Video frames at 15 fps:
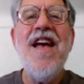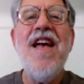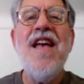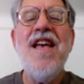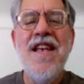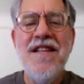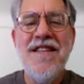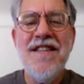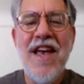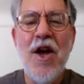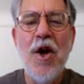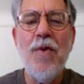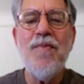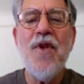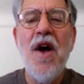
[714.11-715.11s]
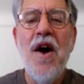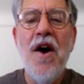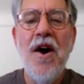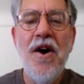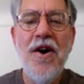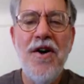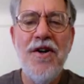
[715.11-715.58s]
He's helped
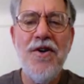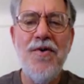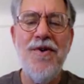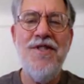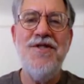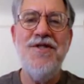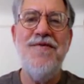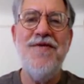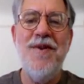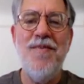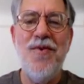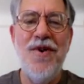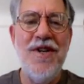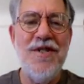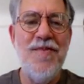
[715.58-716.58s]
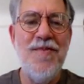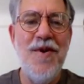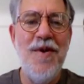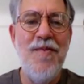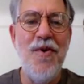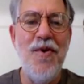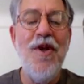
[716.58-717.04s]
hundreds of depressed
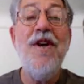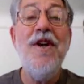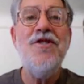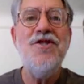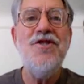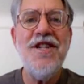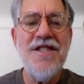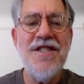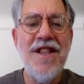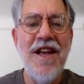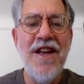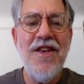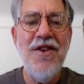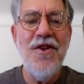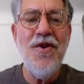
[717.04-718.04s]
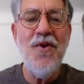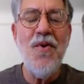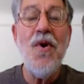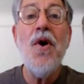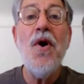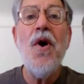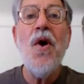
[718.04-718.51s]
people just like you,
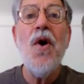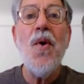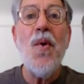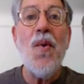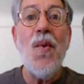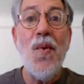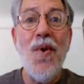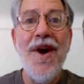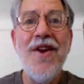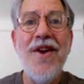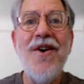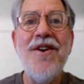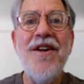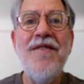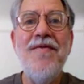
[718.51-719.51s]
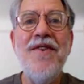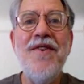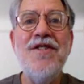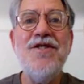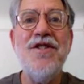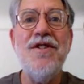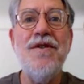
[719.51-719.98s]
right on
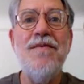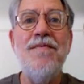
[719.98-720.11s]
Envision.